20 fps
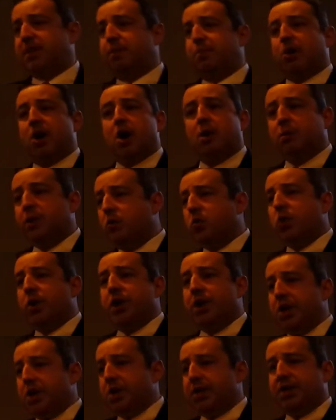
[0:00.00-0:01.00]
they probably
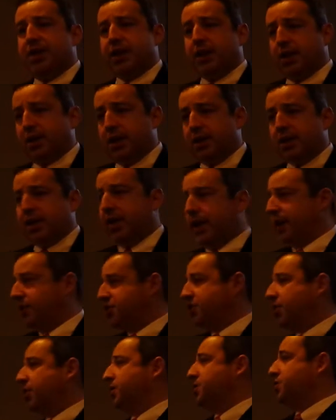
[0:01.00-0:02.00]
wouldn't have had lung
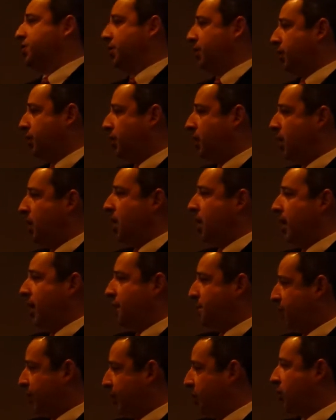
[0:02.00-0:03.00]
cancer until
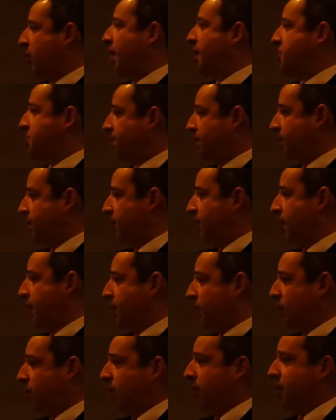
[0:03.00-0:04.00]
it progressed further
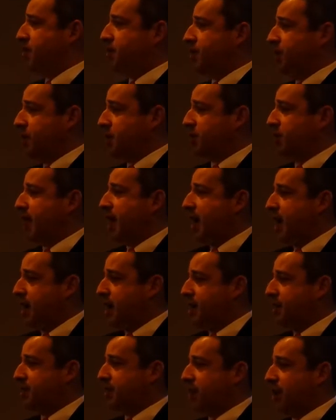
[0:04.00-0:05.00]
down the road. So these are
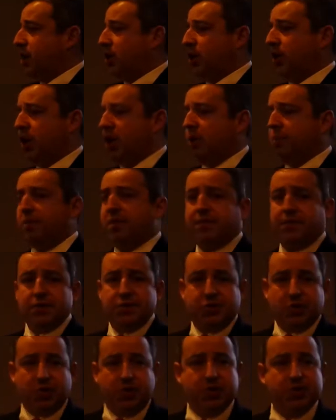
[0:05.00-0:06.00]
candidates that are open for
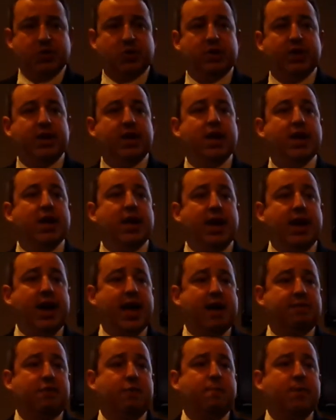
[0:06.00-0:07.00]
surgery and
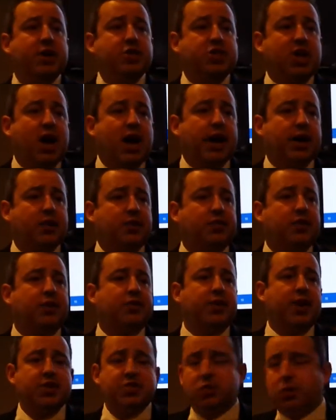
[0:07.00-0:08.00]
have a much higher
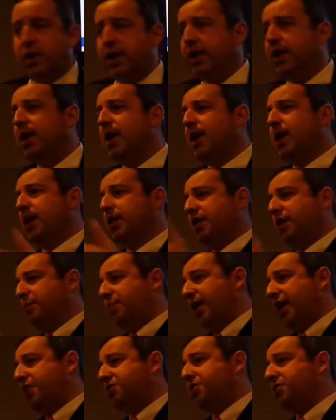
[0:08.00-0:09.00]
success rate
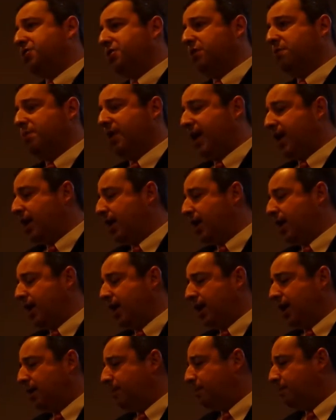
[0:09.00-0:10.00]
than patients who may
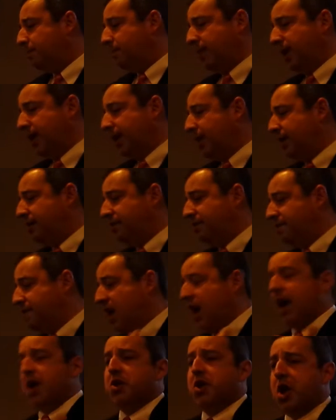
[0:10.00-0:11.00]
um, have
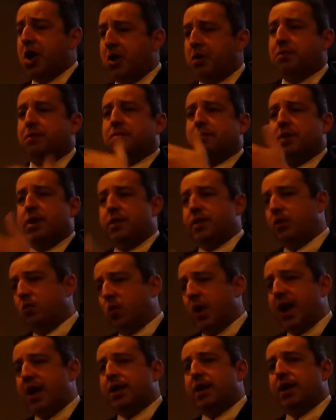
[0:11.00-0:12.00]
not known and then
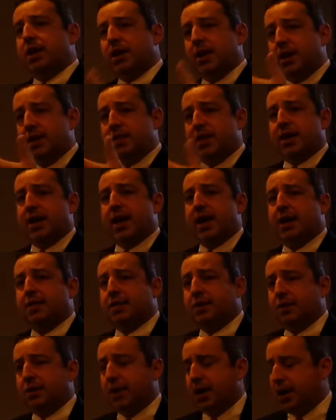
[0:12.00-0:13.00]
waited and then had
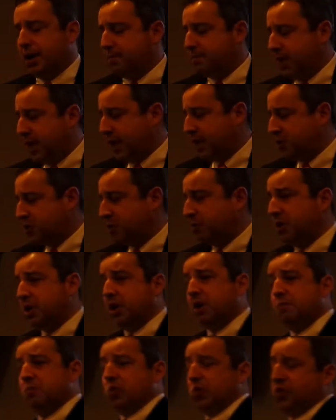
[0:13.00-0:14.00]
their um, cancer
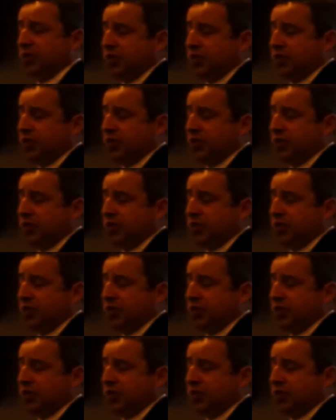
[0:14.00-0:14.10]
become more